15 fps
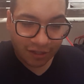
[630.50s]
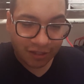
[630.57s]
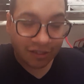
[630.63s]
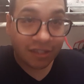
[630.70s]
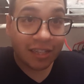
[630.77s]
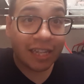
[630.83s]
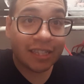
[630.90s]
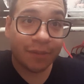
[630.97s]

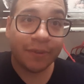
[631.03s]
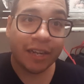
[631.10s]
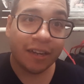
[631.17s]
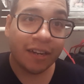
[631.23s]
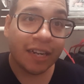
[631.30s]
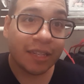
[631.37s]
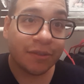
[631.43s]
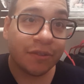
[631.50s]
So that's gonna be our
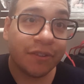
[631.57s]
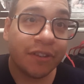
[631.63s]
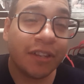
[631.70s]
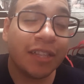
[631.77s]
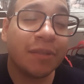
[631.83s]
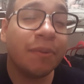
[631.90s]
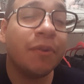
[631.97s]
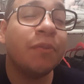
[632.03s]
next review.
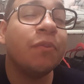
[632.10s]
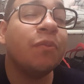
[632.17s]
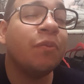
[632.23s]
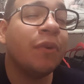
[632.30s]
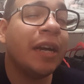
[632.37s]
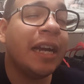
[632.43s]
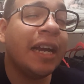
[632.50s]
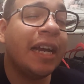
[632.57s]
That's gonna be
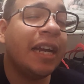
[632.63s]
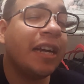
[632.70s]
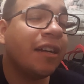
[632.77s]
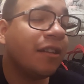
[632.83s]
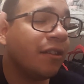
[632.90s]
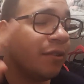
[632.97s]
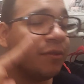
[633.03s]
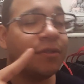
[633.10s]
way
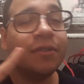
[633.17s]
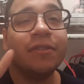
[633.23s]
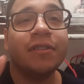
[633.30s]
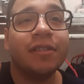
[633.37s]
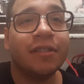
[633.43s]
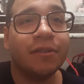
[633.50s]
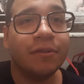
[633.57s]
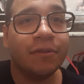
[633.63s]
closer
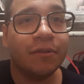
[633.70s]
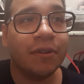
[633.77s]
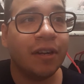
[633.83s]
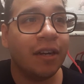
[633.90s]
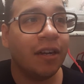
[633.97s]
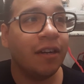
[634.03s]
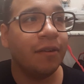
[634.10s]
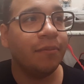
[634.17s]
to
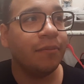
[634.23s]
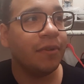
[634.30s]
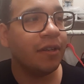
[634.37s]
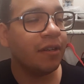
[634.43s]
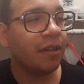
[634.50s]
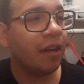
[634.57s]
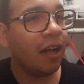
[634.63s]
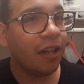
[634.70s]

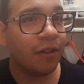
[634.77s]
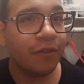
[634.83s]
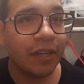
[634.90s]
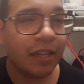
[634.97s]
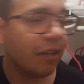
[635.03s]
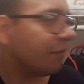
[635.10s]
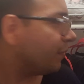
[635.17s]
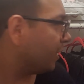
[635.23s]
Halloween
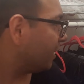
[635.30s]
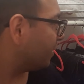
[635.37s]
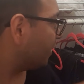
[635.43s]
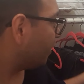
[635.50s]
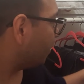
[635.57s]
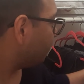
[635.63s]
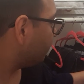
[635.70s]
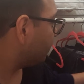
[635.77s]
though, because I
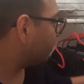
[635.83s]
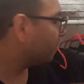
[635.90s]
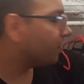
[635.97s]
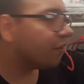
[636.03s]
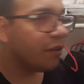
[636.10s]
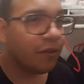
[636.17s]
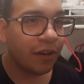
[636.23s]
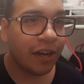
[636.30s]
kind of want to do
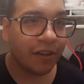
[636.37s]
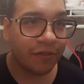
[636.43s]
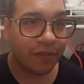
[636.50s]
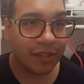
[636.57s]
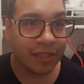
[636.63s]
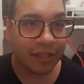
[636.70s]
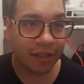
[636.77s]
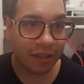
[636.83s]
the whole
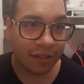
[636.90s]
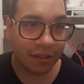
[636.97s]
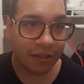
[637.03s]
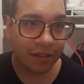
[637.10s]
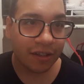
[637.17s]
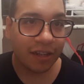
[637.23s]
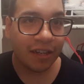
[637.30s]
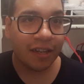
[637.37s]
outfit together
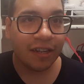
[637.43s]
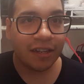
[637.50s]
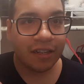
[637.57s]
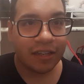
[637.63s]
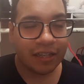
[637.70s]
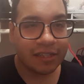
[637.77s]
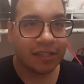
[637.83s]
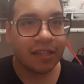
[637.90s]

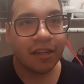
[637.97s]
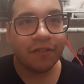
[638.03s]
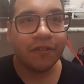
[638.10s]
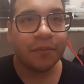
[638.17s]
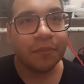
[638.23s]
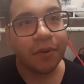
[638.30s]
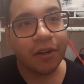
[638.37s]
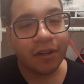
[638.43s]
instead of
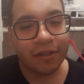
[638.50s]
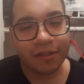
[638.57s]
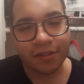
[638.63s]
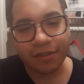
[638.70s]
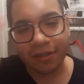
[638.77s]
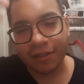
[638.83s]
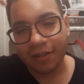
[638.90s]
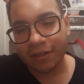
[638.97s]
in
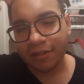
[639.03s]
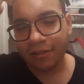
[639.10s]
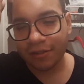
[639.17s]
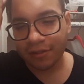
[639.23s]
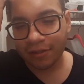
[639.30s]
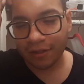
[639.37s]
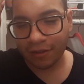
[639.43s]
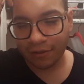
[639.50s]
parts.
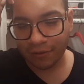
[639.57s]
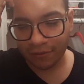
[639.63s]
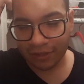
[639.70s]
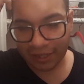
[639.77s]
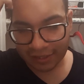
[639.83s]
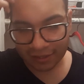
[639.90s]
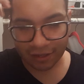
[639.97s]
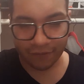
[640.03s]
So
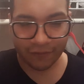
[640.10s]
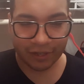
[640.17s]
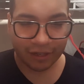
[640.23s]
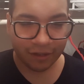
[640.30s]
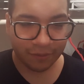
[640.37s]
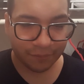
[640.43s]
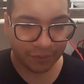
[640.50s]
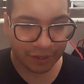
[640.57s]
that's coming
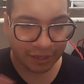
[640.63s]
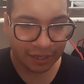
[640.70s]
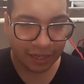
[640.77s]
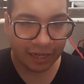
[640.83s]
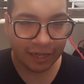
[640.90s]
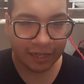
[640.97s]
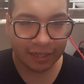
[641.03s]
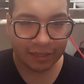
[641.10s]
up,
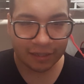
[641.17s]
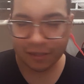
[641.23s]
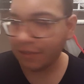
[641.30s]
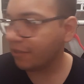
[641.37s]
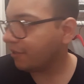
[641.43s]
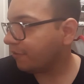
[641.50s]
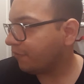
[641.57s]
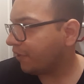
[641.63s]
and
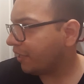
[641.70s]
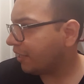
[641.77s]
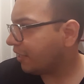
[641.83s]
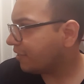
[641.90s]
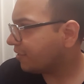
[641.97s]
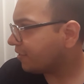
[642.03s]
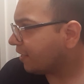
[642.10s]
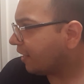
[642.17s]

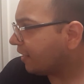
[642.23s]
I